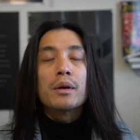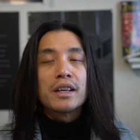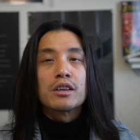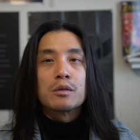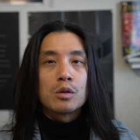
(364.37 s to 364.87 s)
many
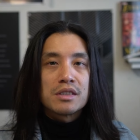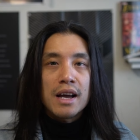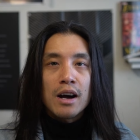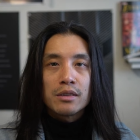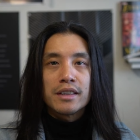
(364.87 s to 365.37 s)
good ones
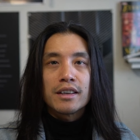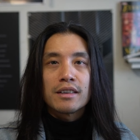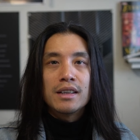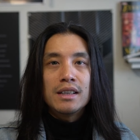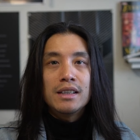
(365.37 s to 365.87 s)
out
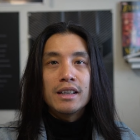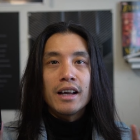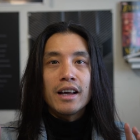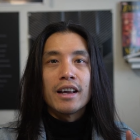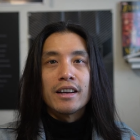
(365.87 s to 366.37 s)
there.
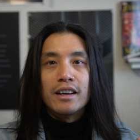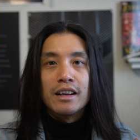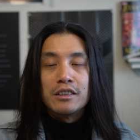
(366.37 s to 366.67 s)
And, uh,